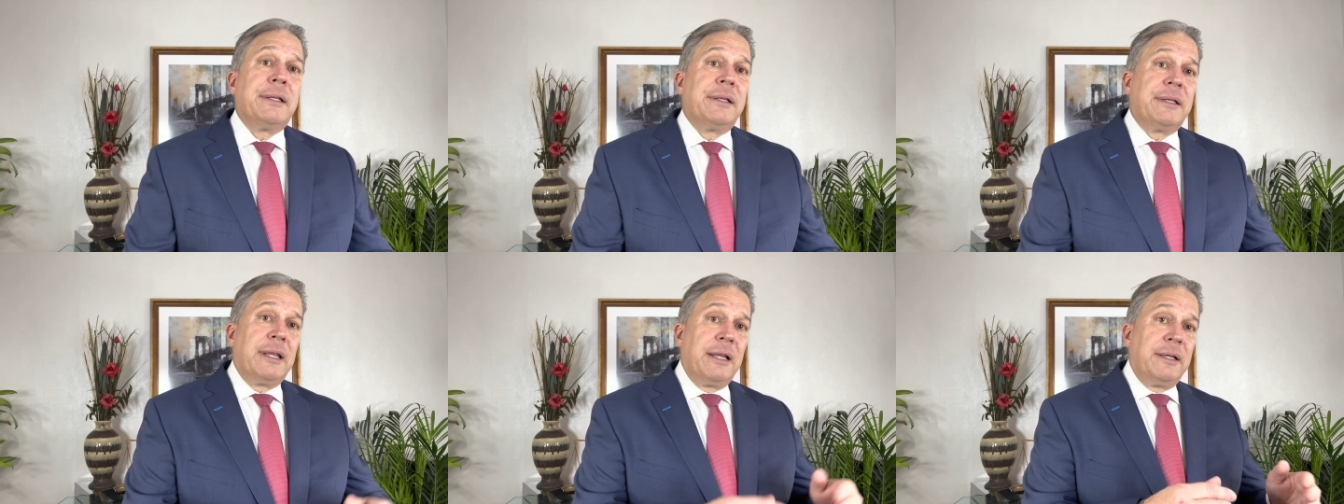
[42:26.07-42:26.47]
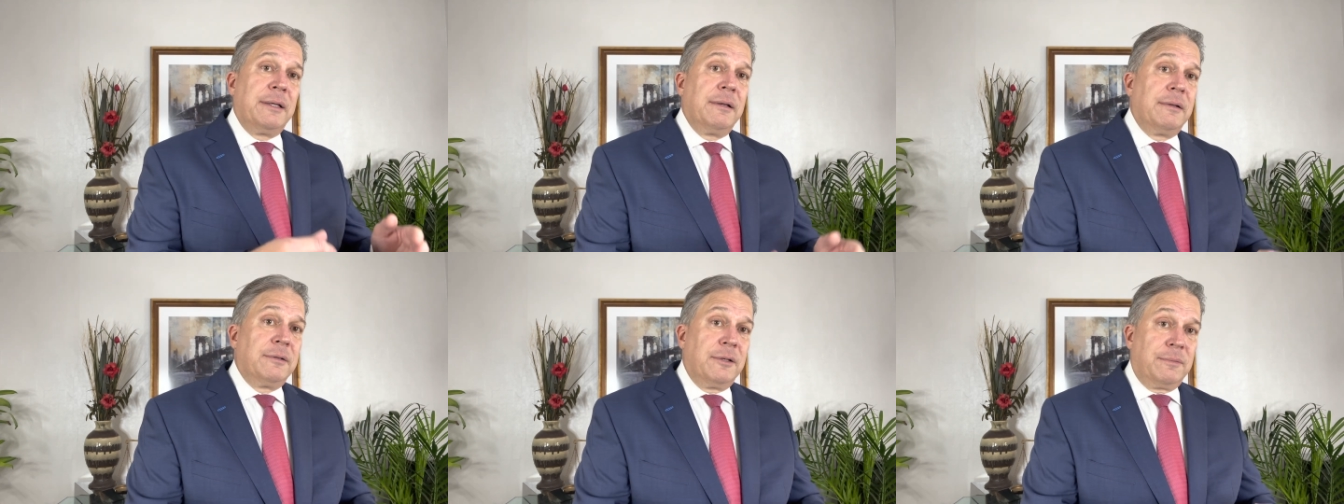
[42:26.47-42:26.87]

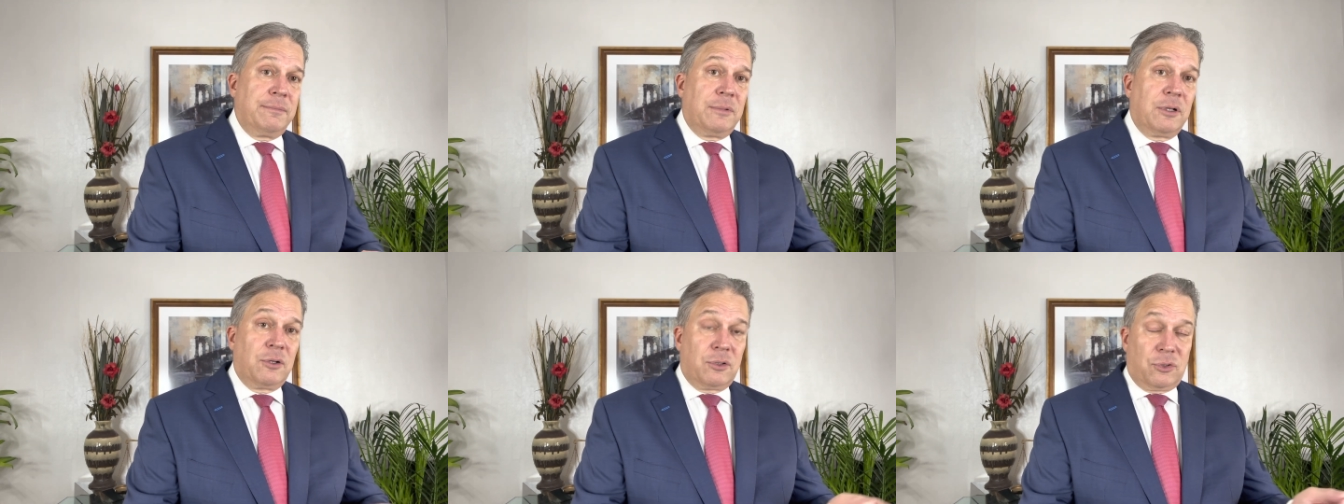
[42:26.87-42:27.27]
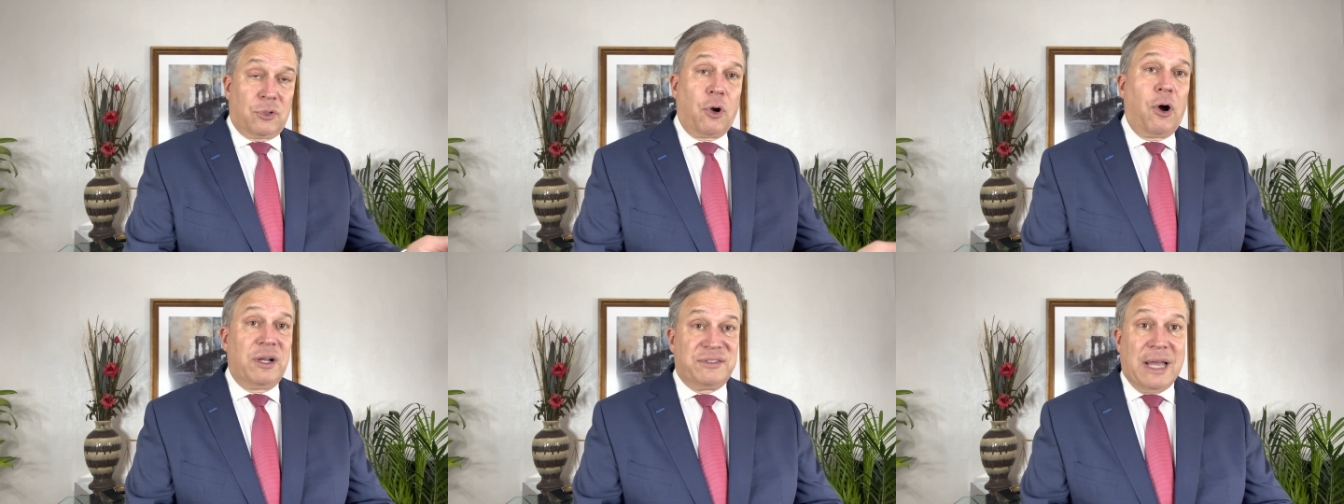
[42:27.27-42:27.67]
then the
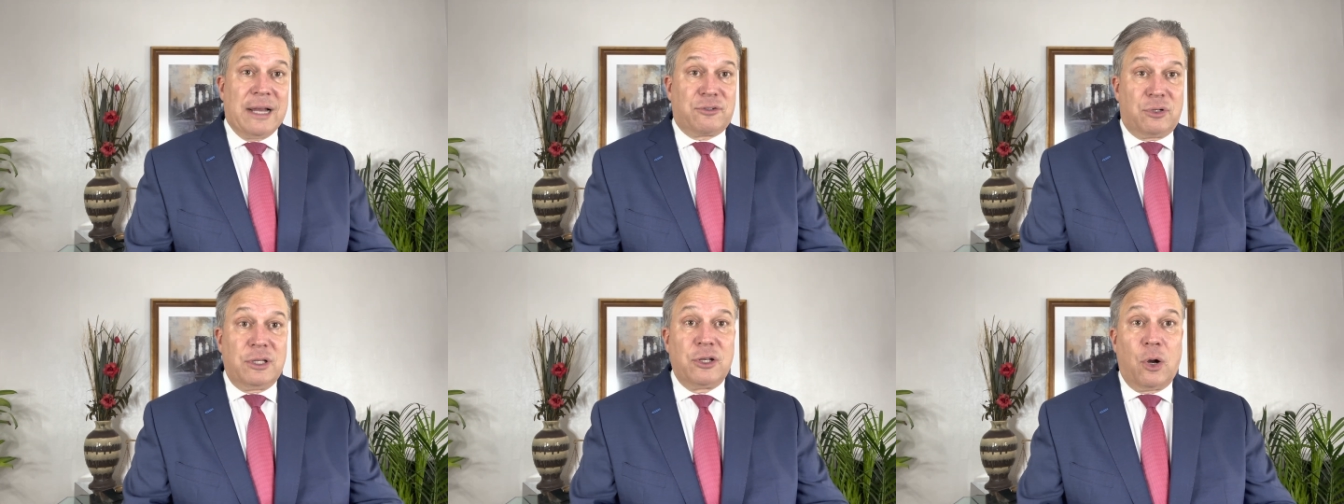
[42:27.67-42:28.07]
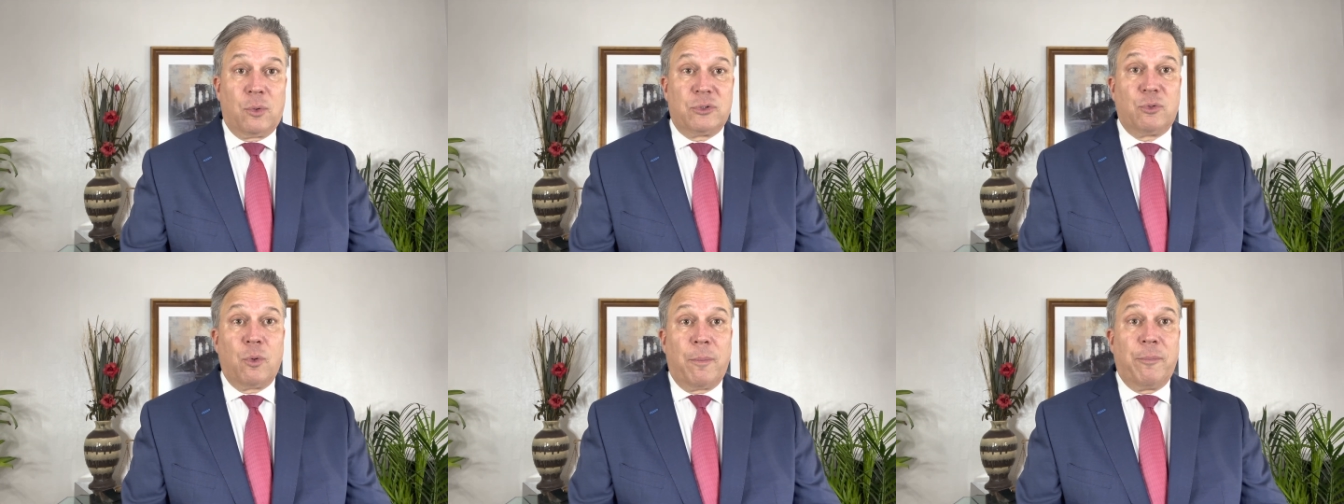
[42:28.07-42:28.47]
cards actually go
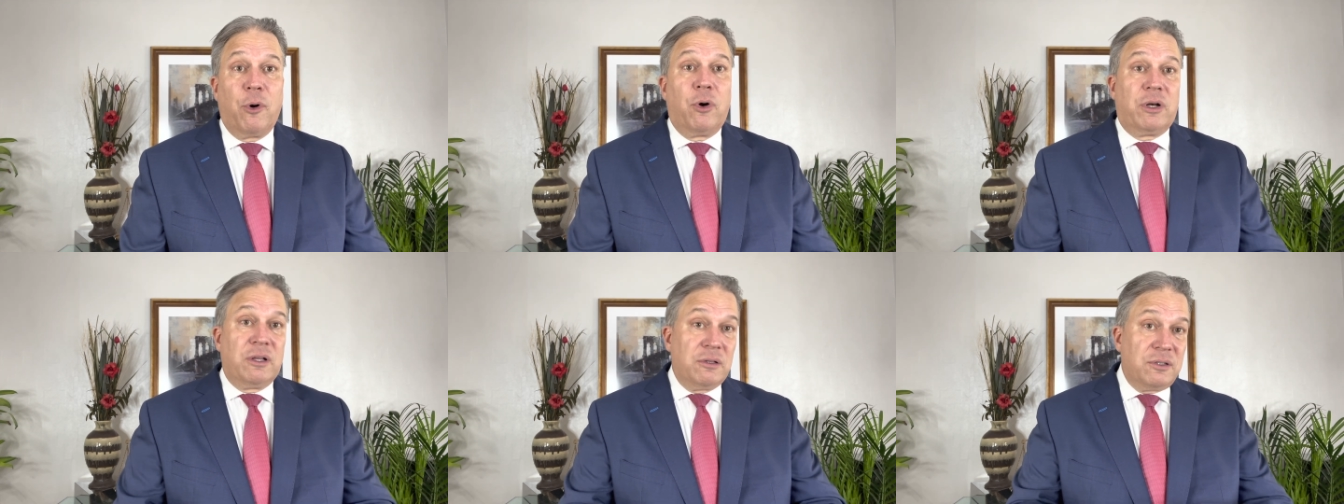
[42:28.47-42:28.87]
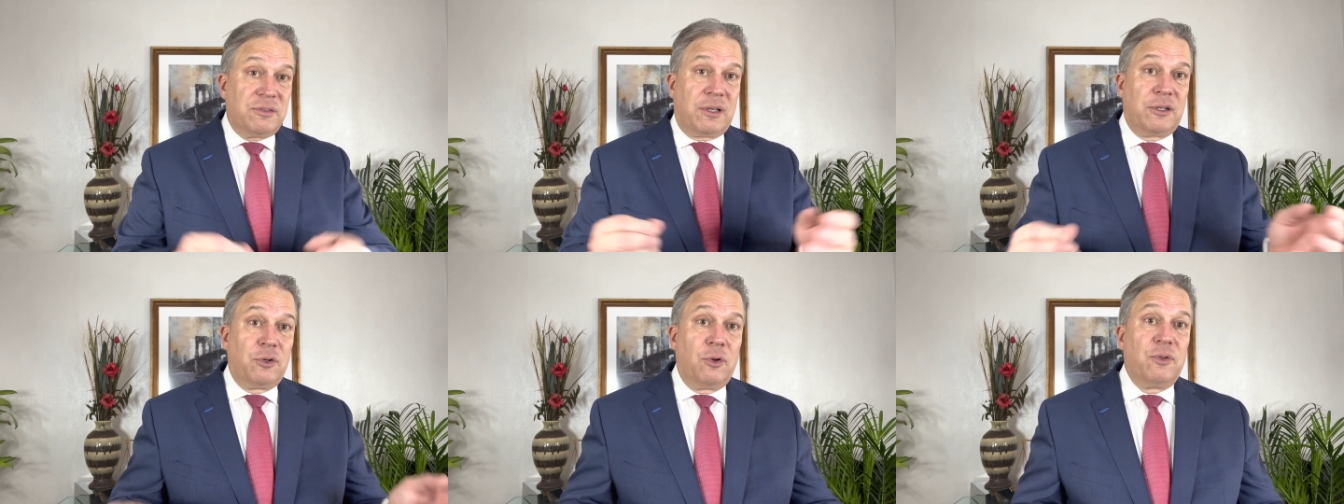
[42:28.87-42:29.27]
into a board. It looks
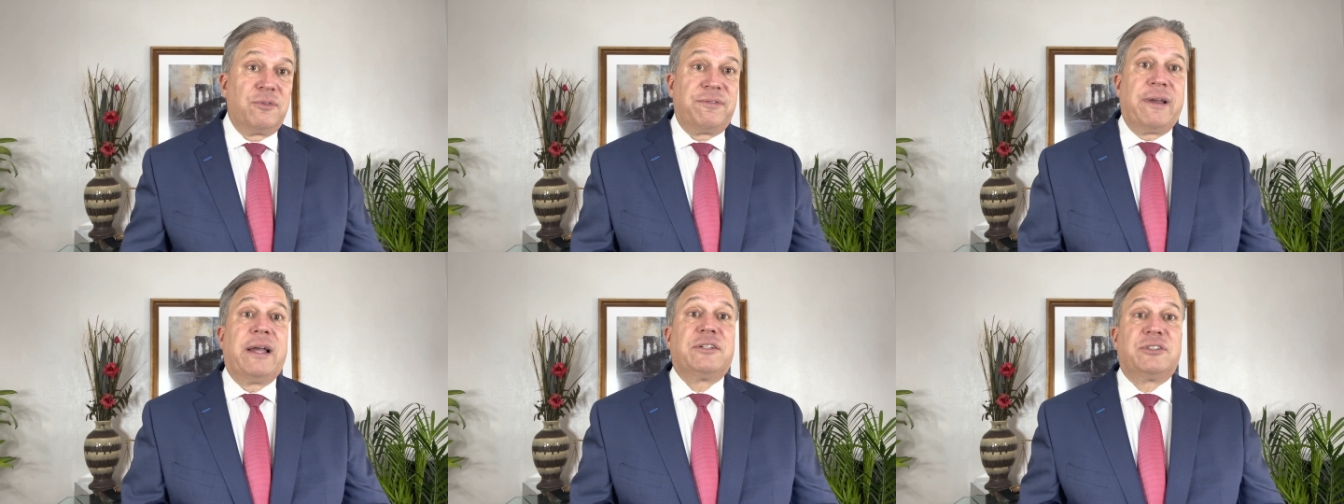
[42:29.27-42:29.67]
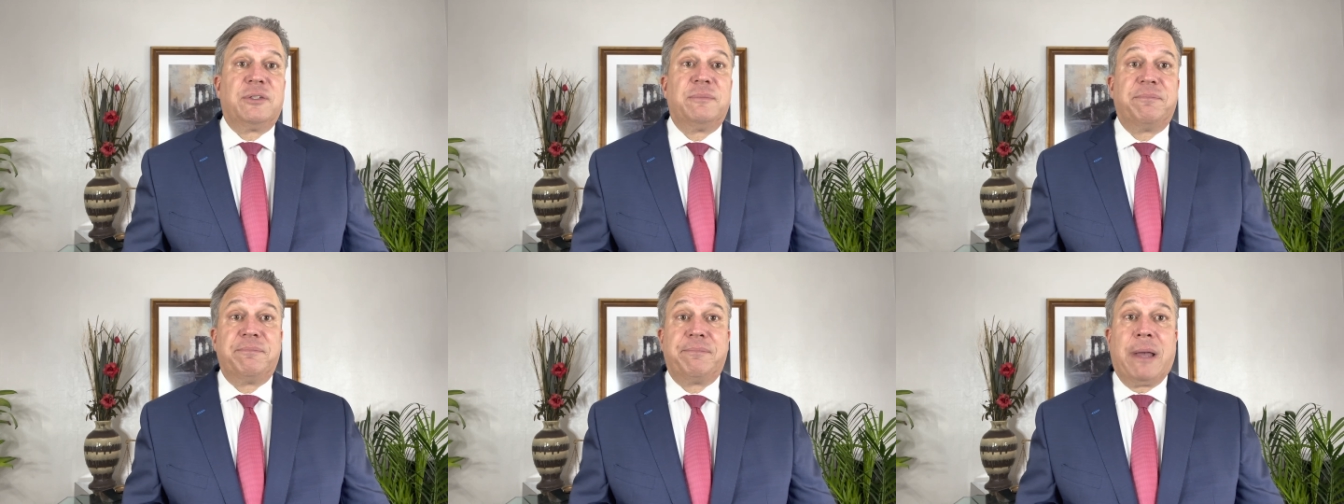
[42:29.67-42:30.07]
like an
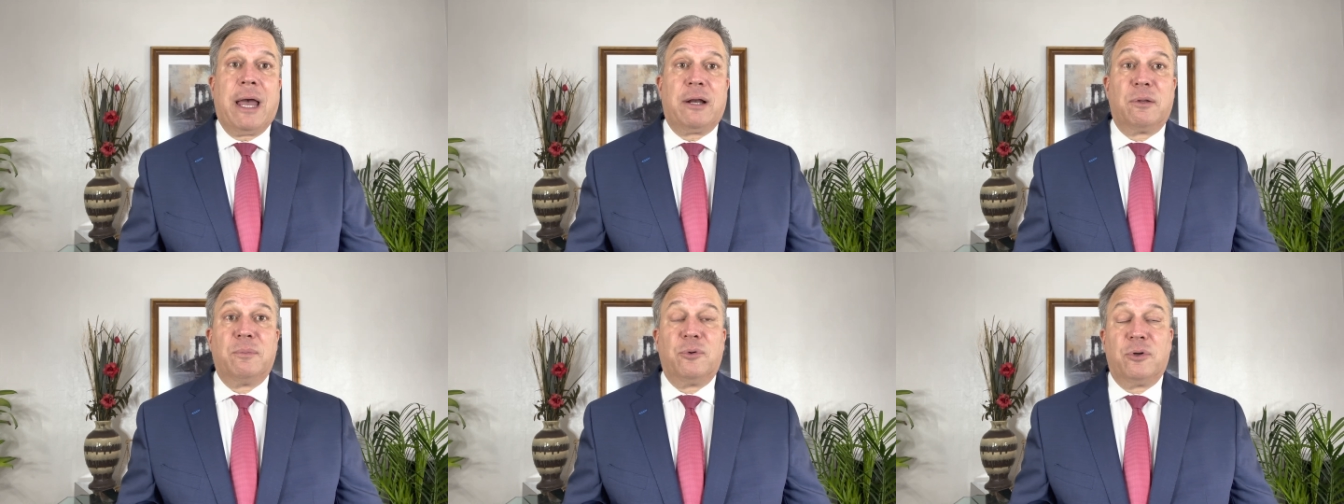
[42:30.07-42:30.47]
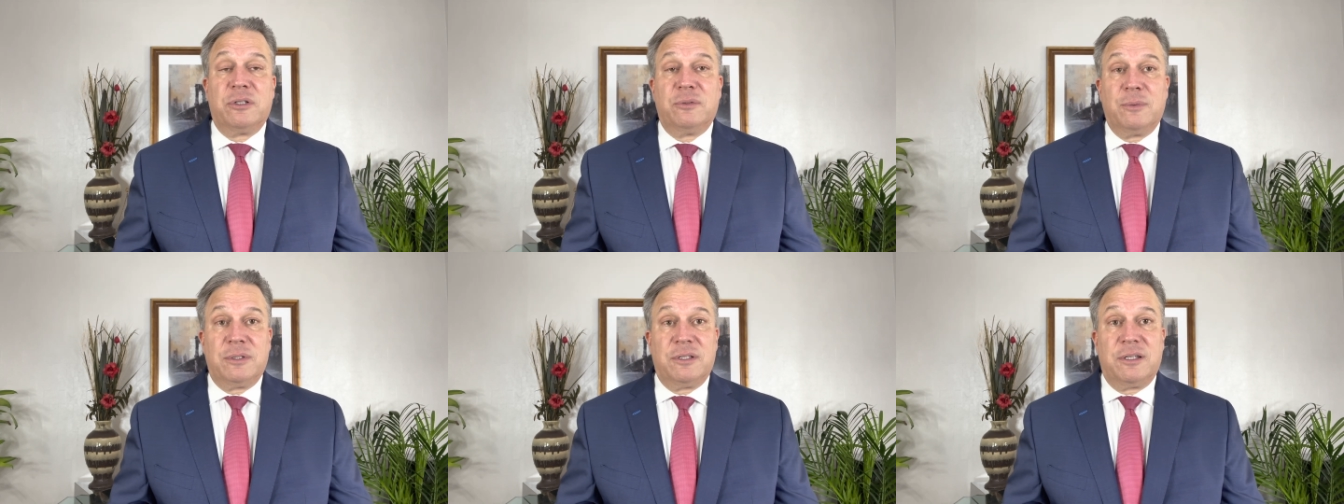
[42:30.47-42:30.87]
old-fashioned paddle board
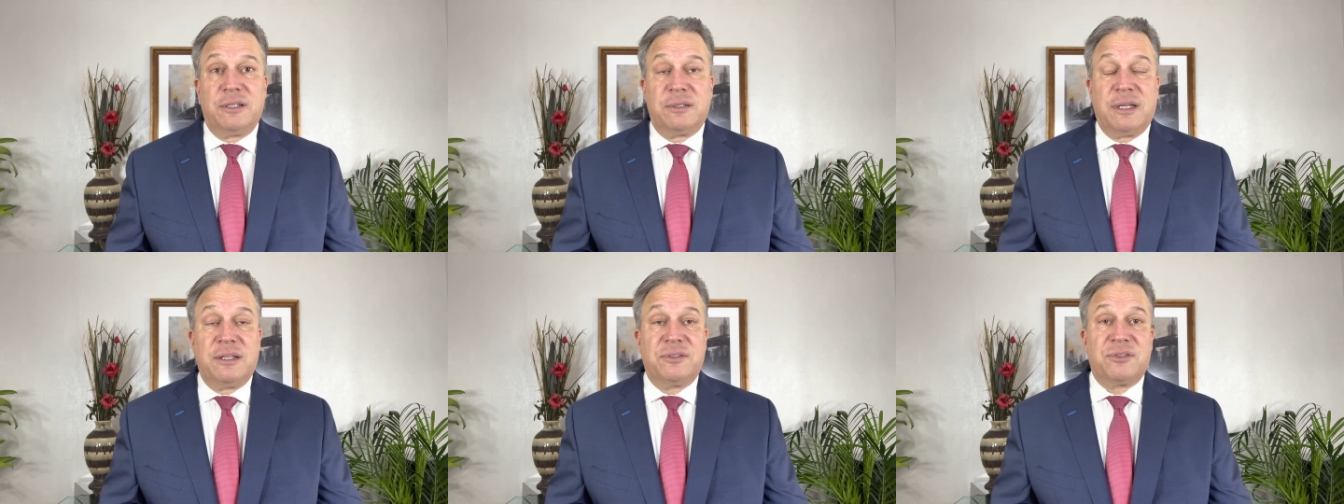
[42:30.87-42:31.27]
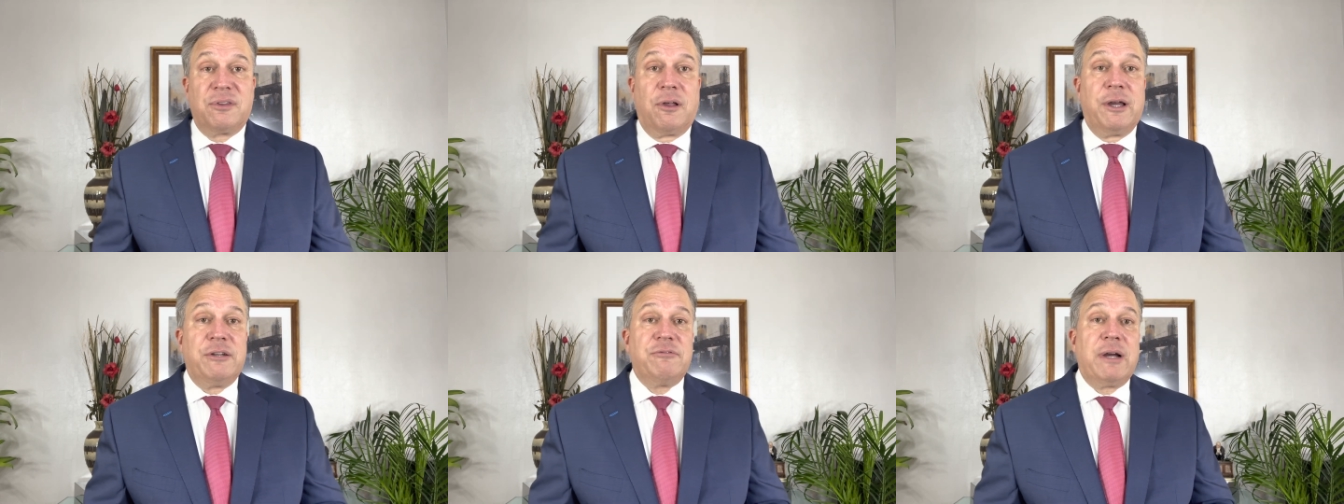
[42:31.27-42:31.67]
where they
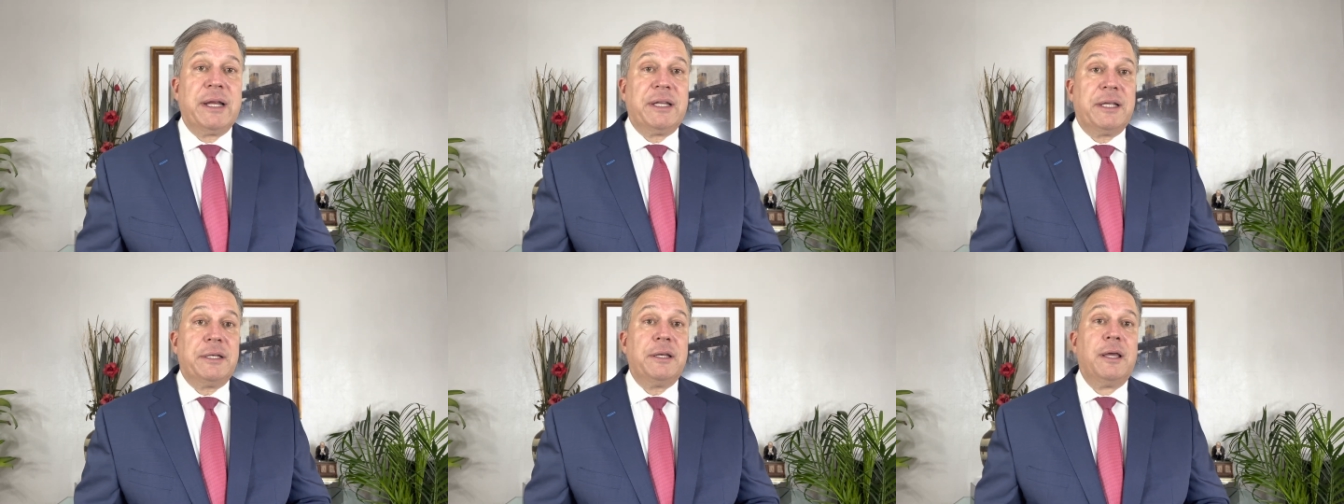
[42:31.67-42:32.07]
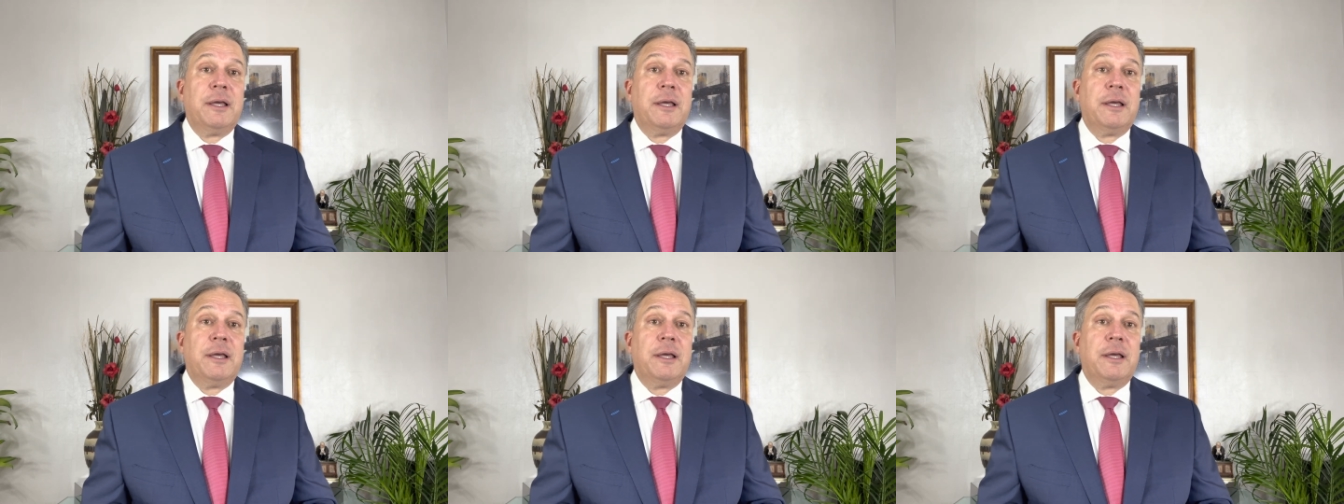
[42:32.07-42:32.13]
slide right in.